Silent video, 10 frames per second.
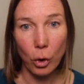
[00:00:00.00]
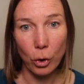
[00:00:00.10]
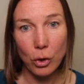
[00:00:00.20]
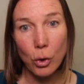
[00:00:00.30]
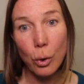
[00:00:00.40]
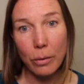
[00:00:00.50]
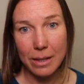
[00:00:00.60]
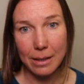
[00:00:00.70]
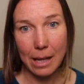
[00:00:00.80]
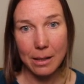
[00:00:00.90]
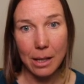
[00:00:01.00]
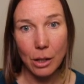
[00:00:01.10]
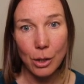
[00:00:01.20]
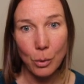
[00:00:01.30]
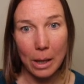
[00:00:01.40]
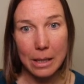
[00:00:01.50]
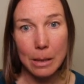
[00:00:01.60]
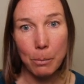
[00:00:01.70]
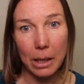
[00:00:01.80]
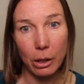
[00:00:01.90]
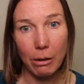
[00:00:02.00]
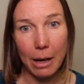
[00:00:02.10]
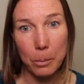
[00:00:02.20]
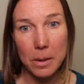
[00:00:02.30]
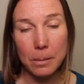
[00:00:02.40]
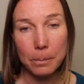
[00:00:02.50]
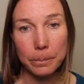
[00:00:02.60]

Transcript: on atorvastatin 20 milligrams.